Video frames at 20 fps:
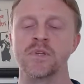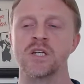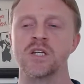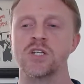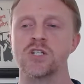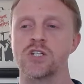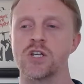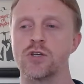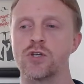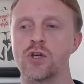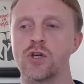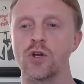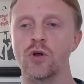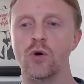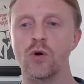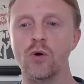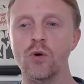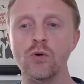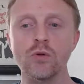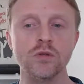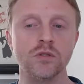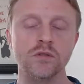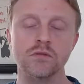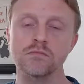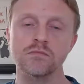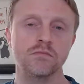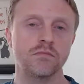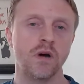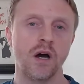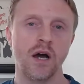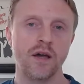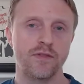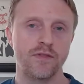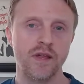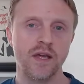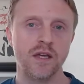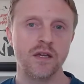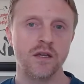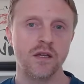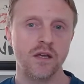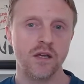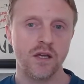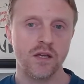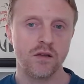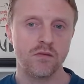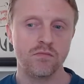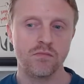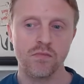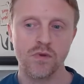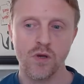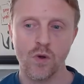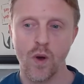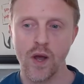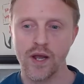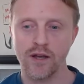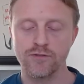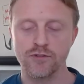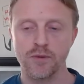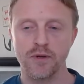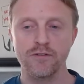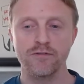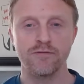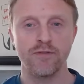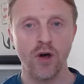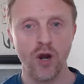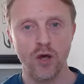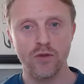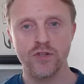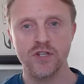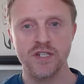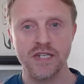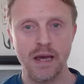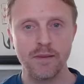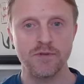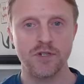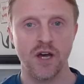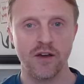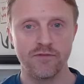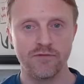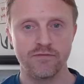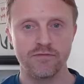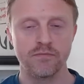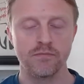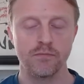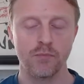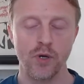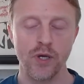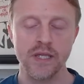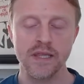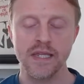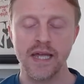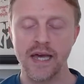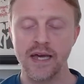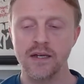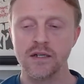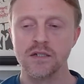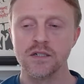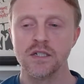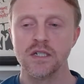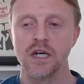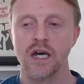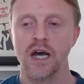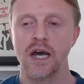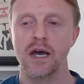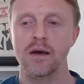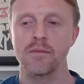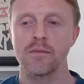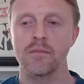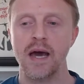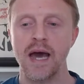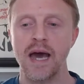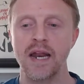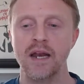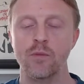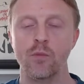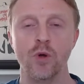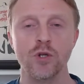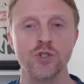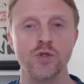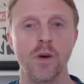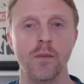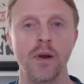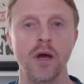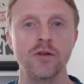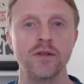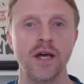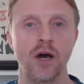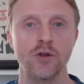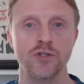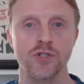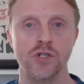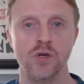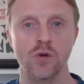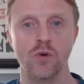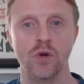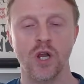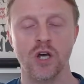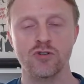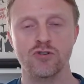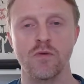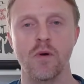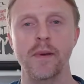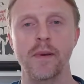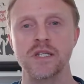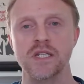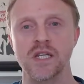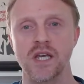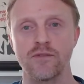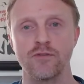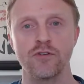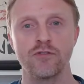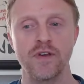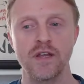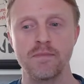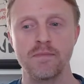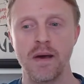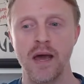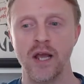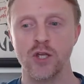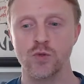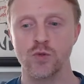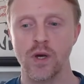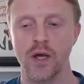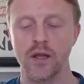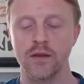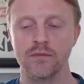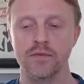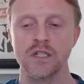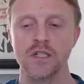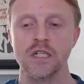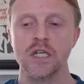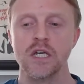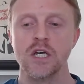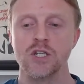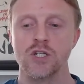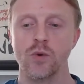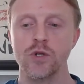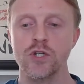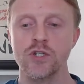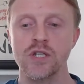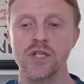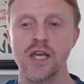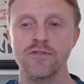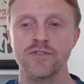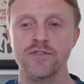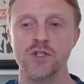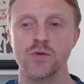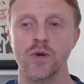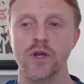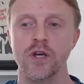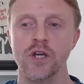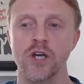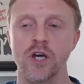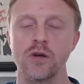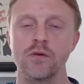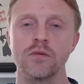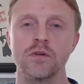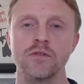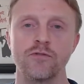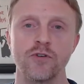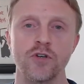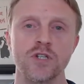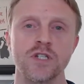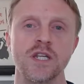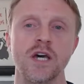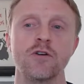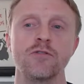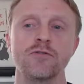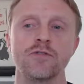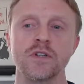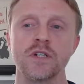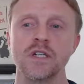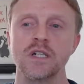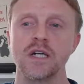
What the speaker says: So you can all, I think, quite comfortably follow the steps I've put in there. And once you upload that onto Google Classroom, I'll be able to give you feedback as well. So I want you to give this one a go for yourself.